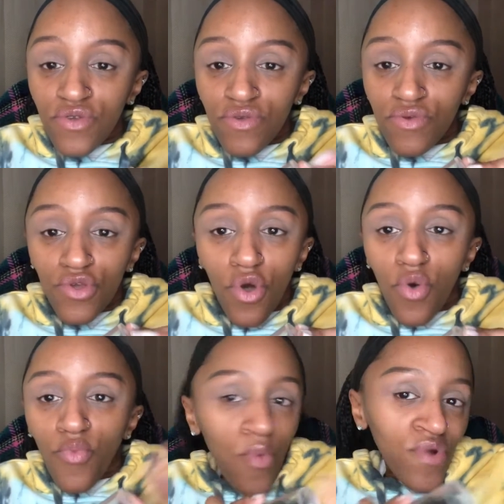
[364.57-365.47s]
So,
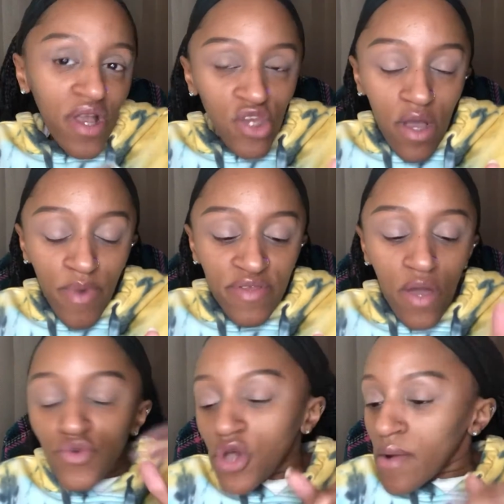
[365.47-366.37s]
but we're not talking about that.
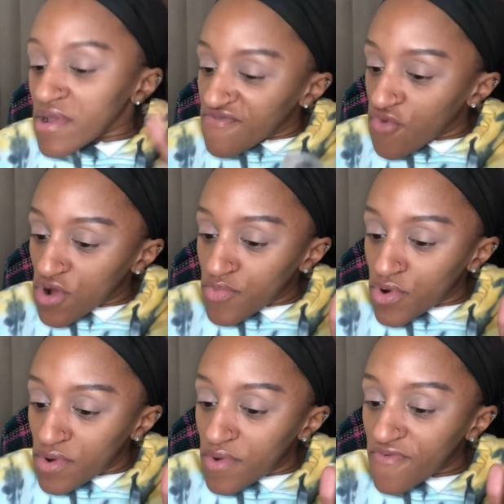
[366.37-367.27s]
We're talking about
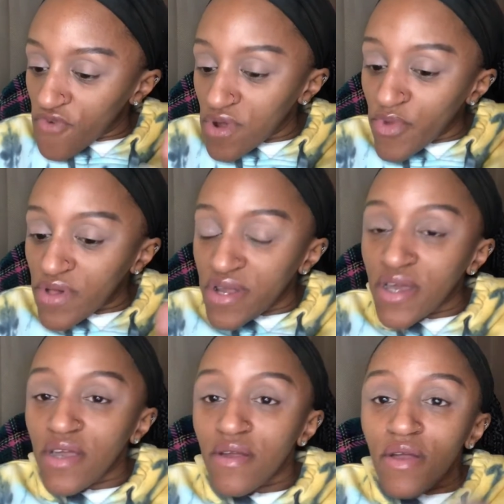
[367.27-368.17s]
affordability
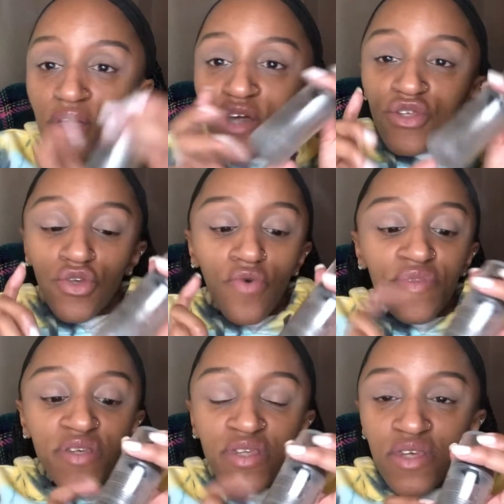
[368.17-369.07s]
here. So
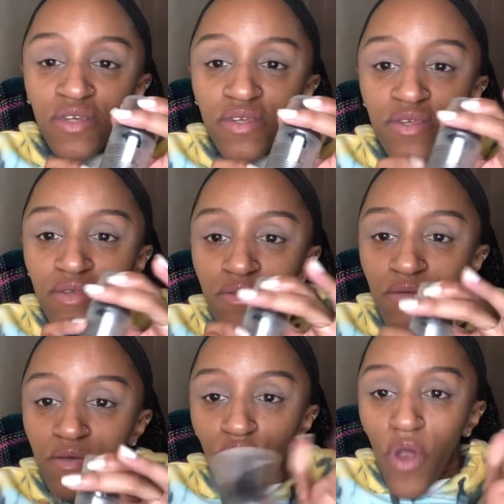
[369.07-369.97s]
this is
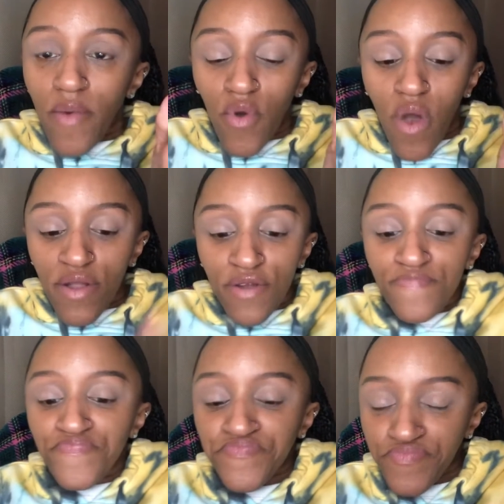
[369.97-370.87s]
primer water.
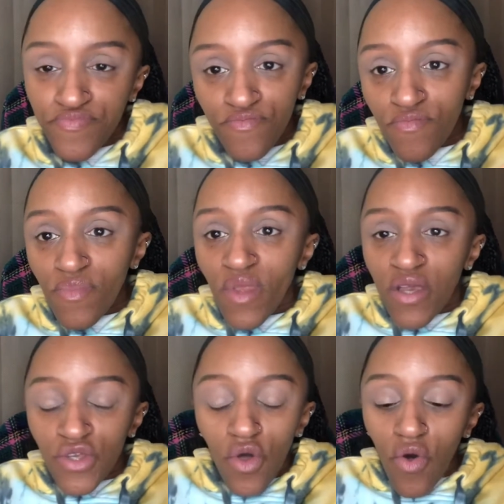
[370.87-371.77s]

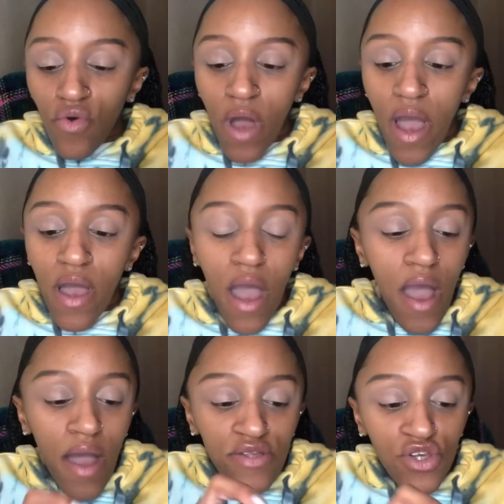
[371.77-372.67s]
So
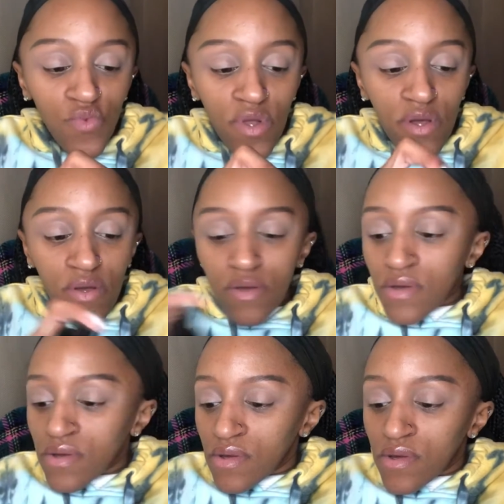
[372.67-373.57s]
I just want to
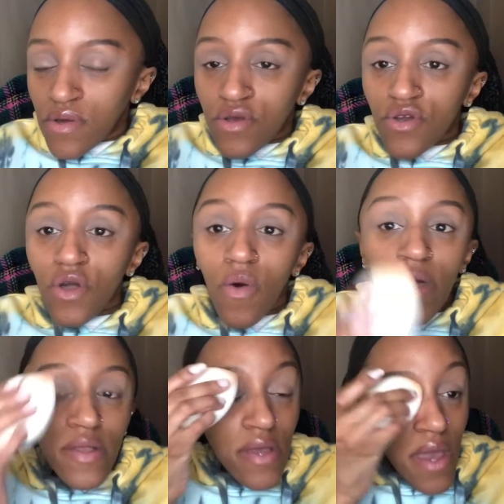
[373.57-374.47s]
go
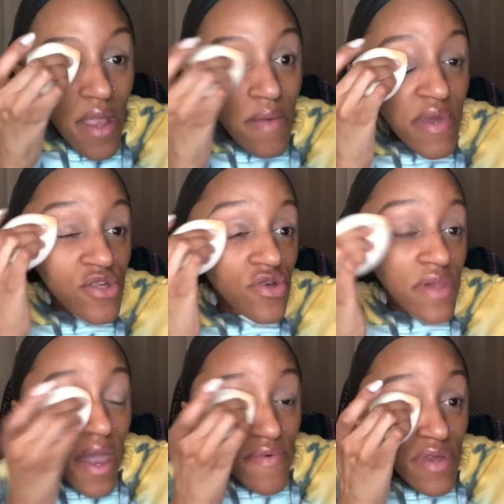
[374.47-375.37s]
in again and make sure
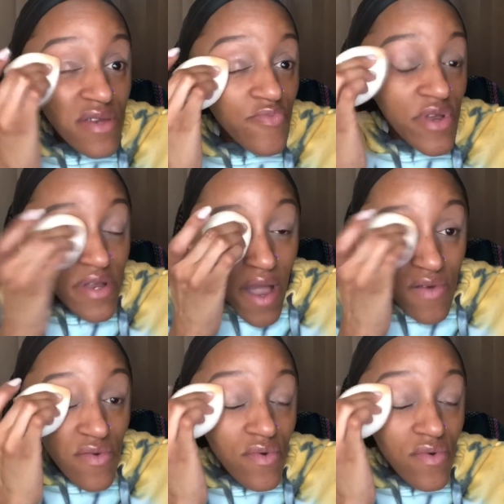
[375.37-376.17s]
that everything is blended out.